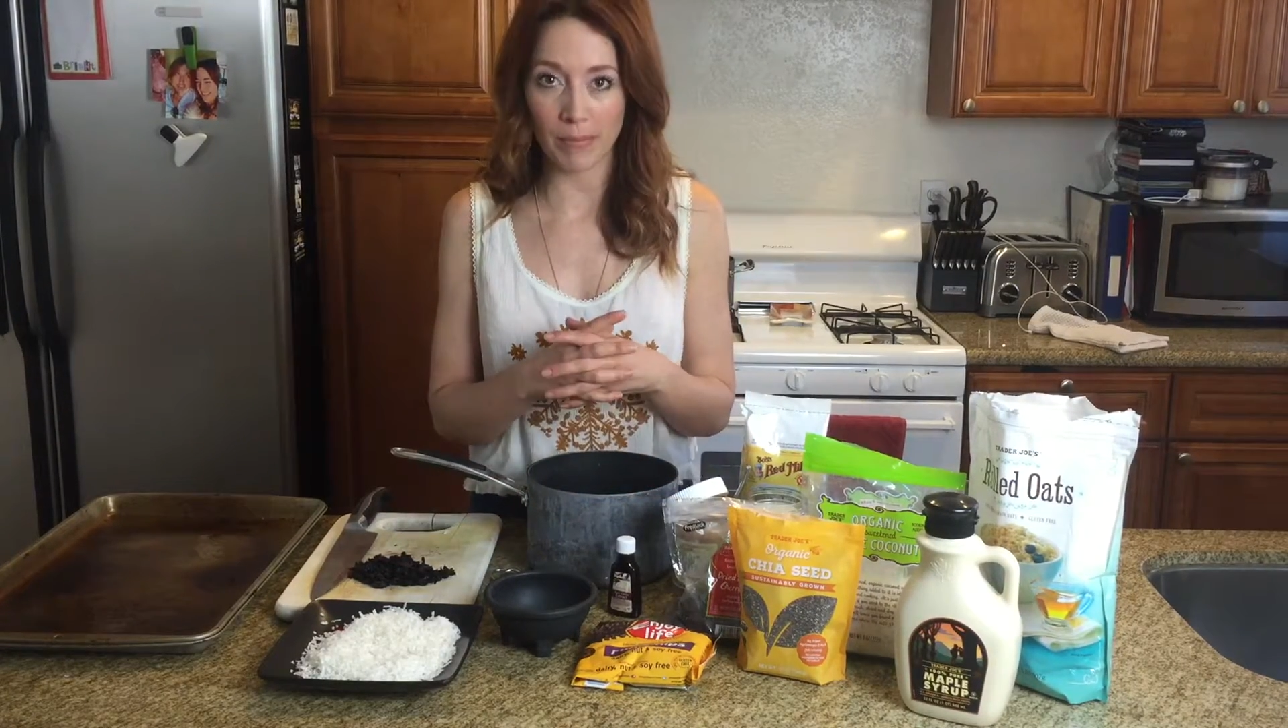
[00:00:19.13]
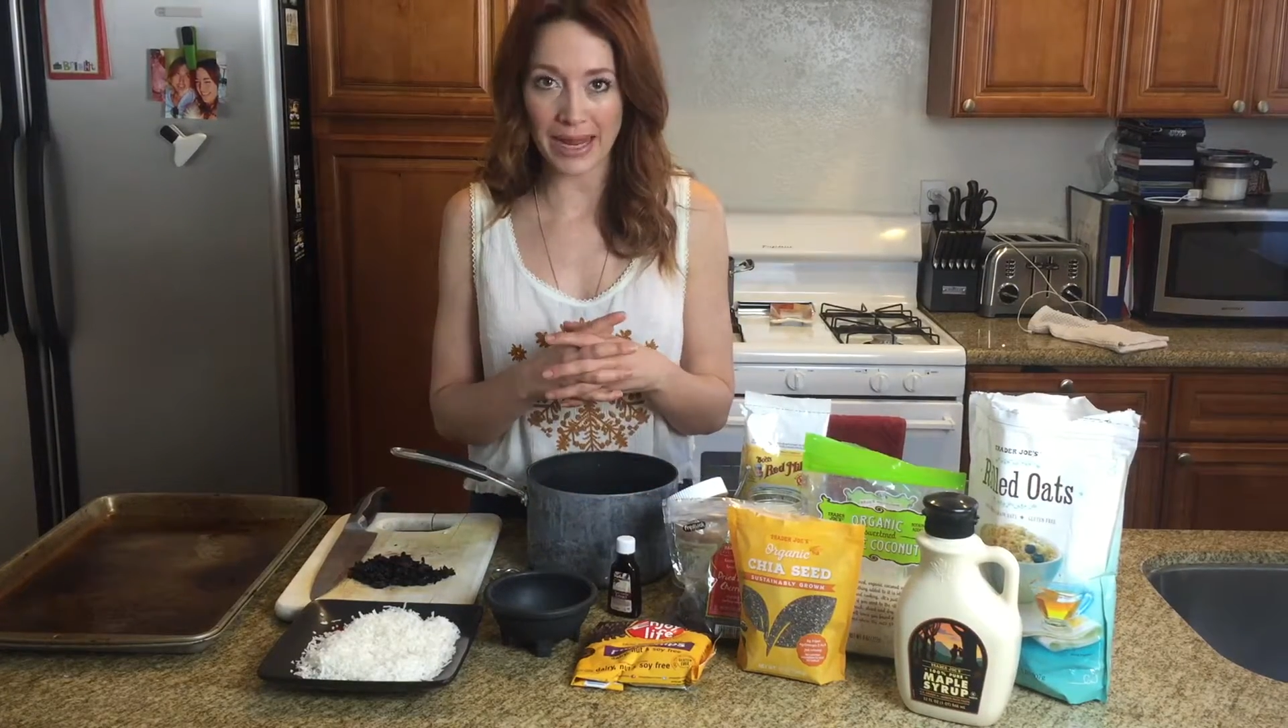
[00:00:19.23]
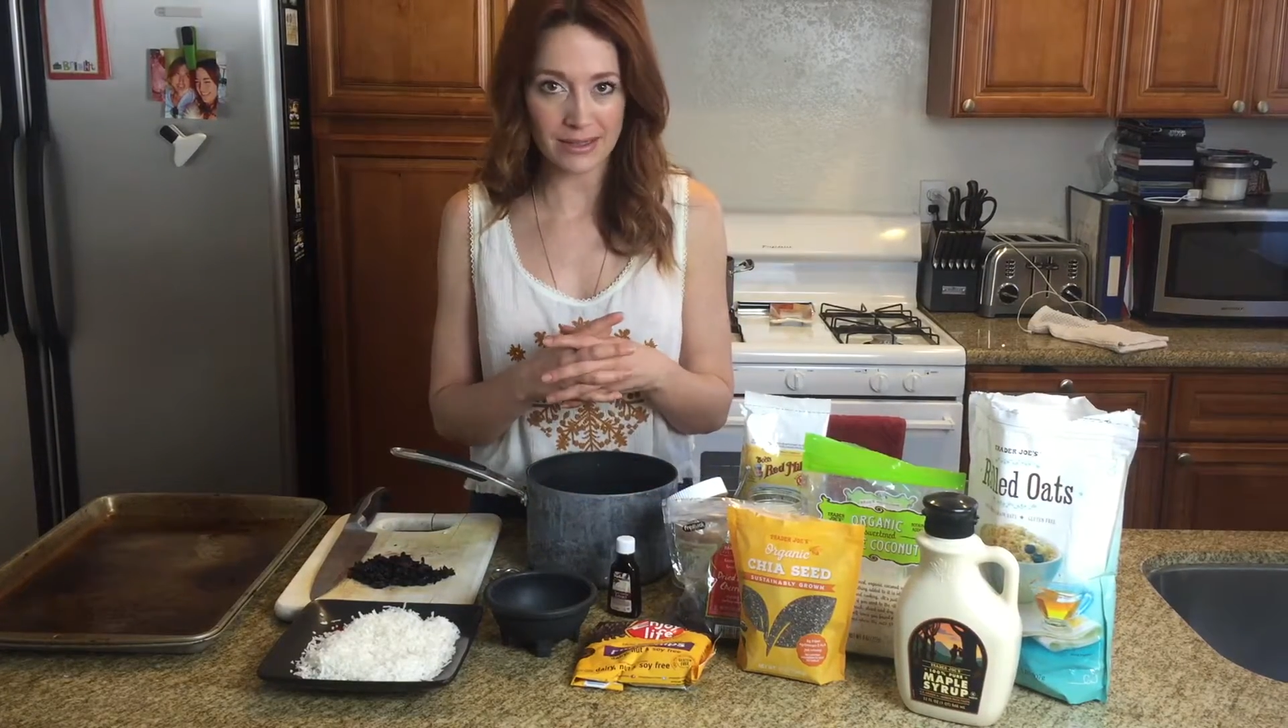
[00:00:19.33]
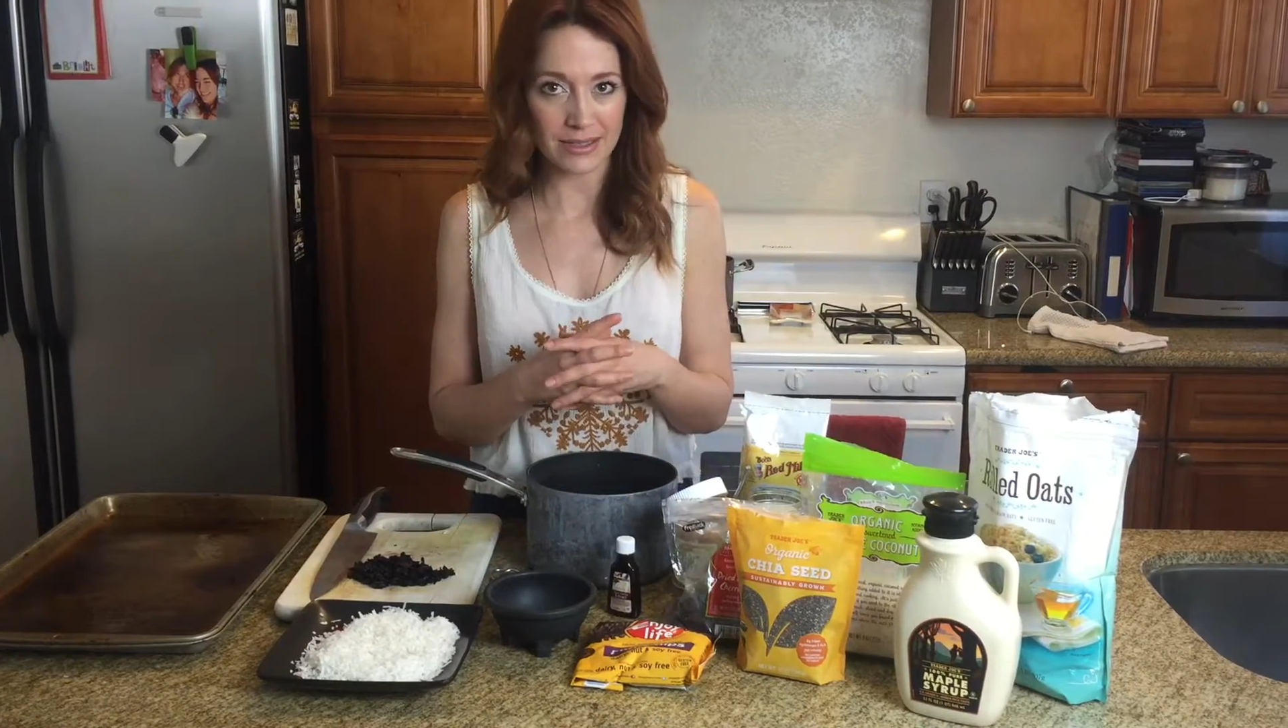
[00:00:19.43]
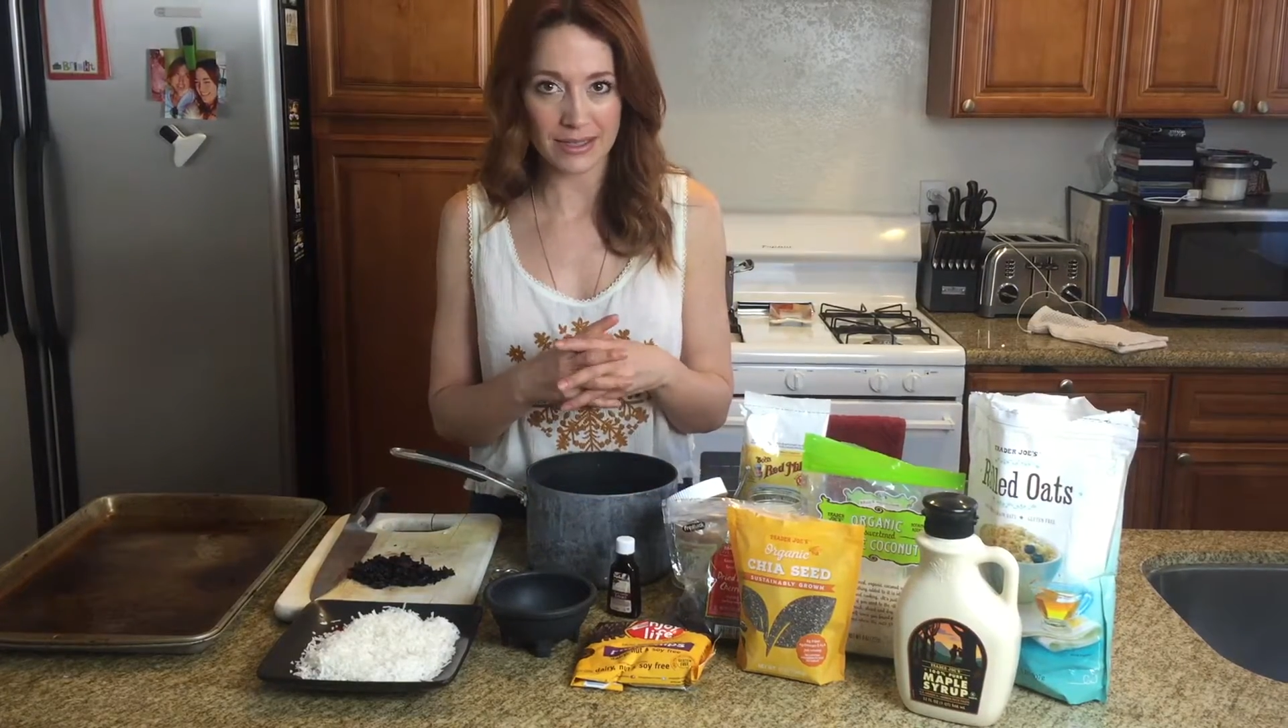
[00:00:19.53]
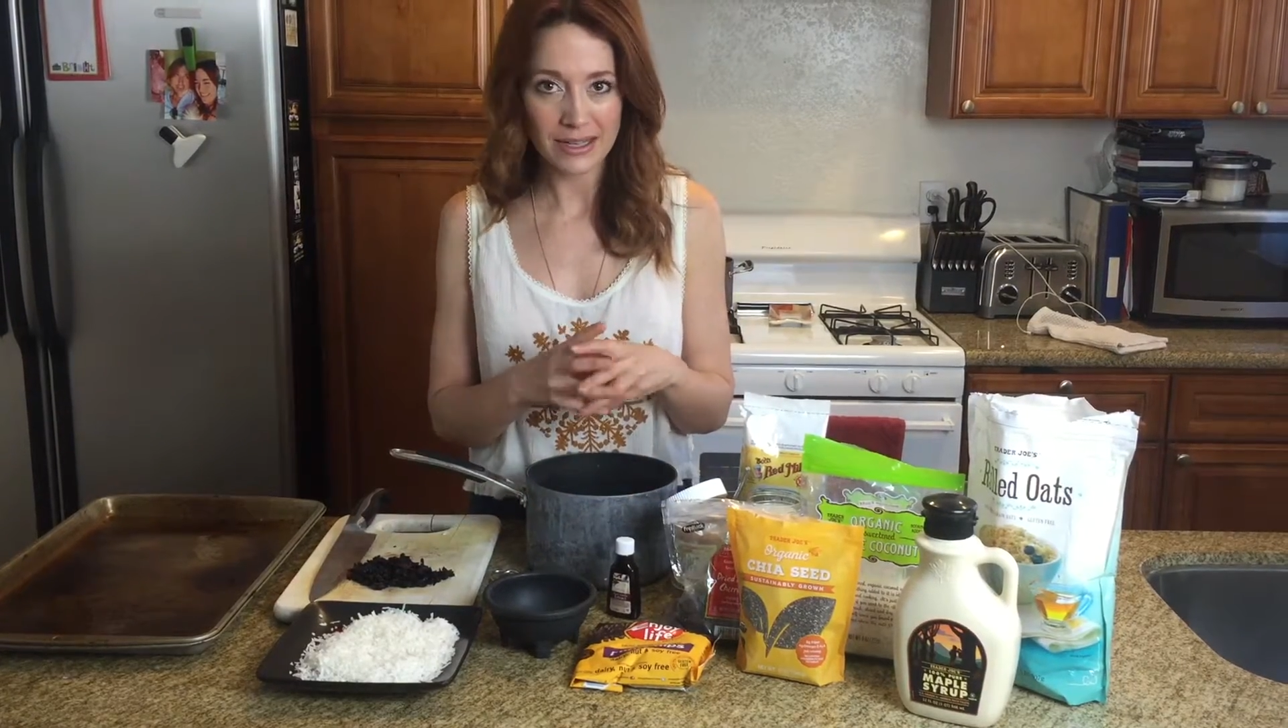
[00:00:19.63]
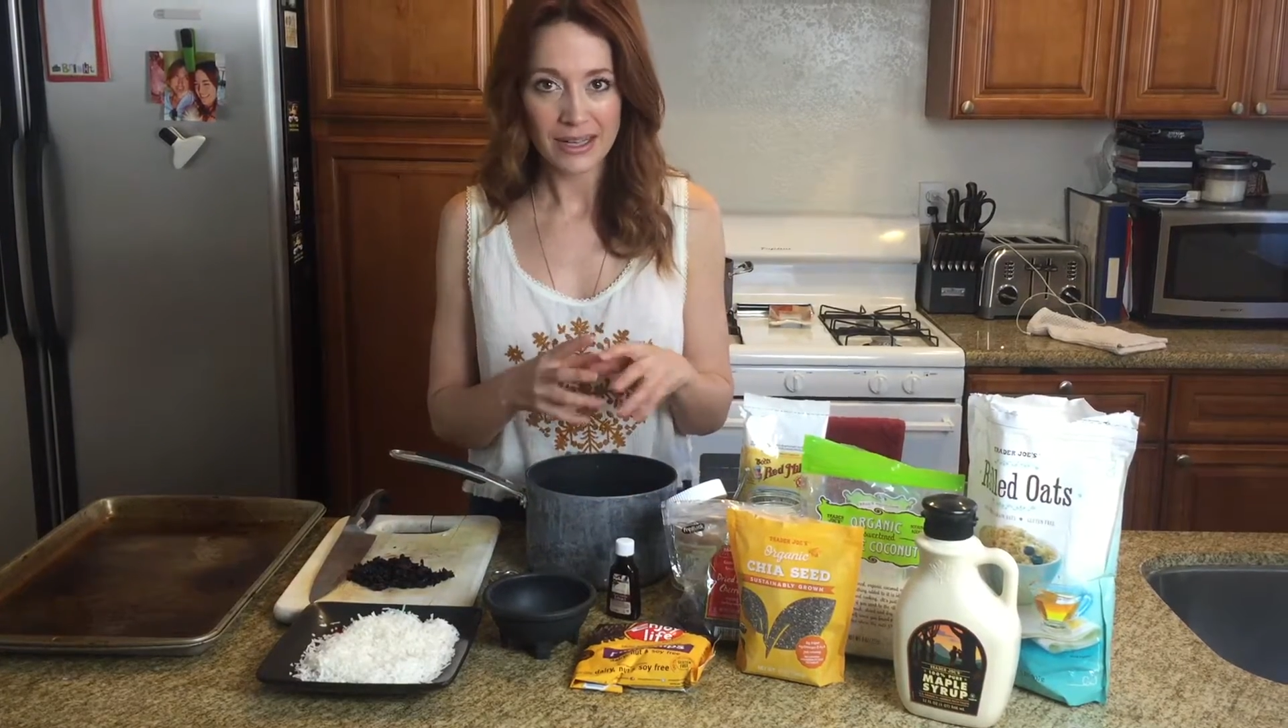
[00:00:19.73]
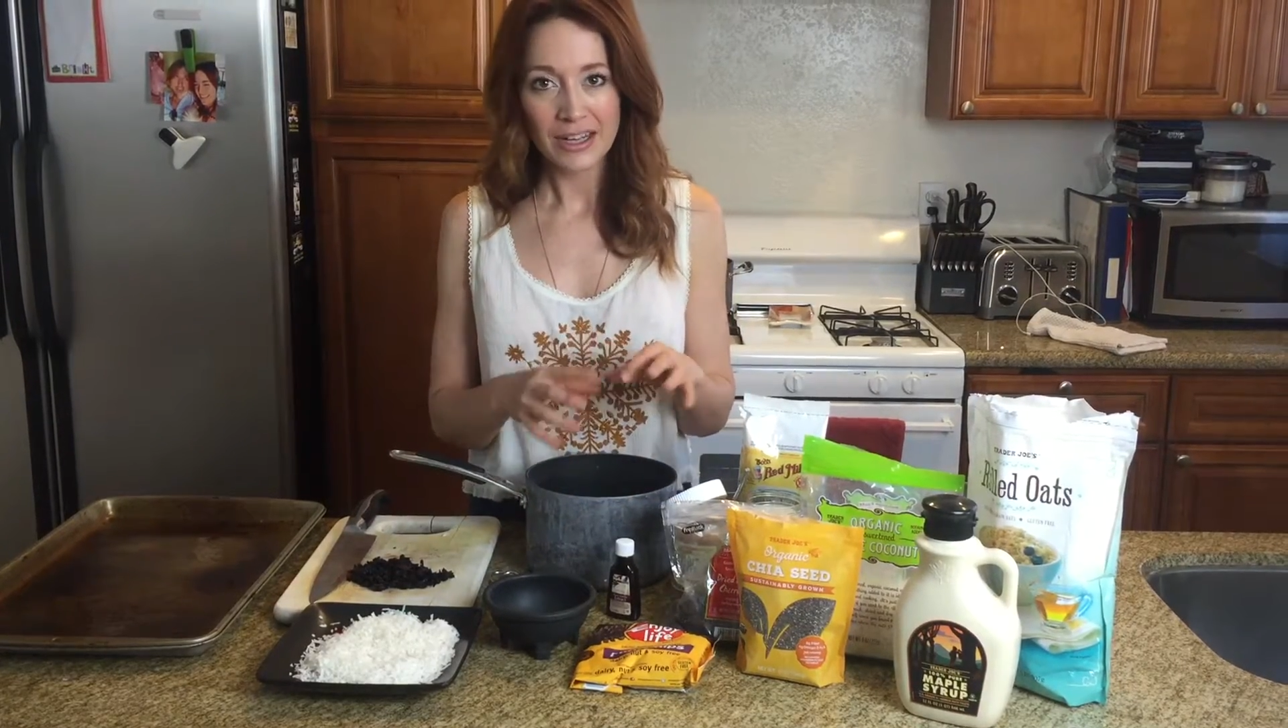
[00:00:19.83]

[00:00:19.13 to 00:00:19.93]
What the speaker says: bites.